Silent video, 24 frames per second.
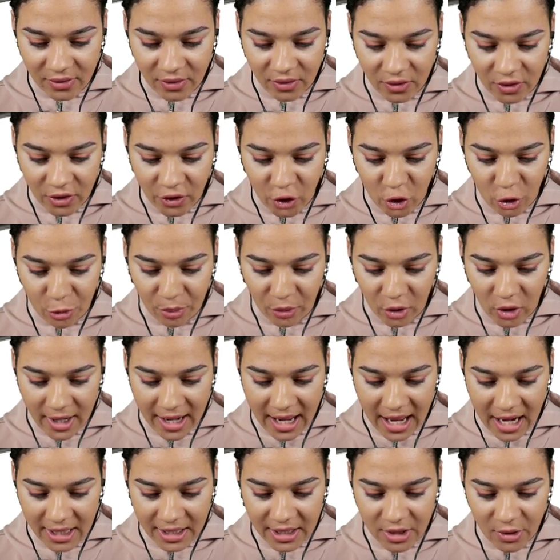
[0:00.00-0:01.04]
super
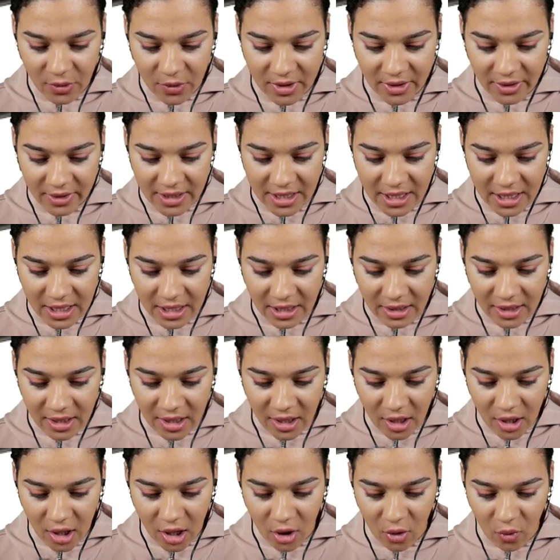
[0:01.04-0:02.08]
accurately
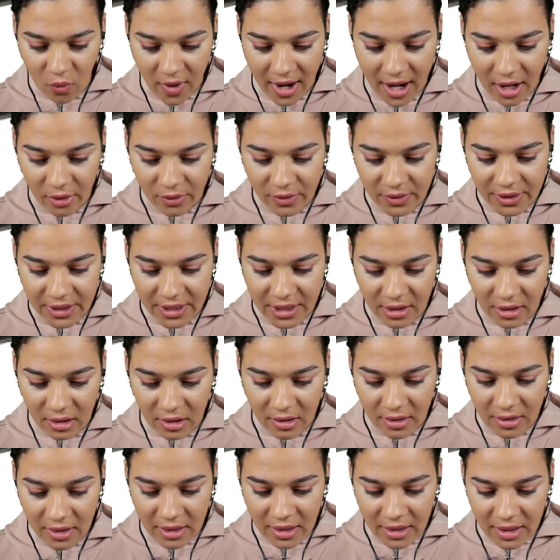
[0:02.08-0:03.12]
around here.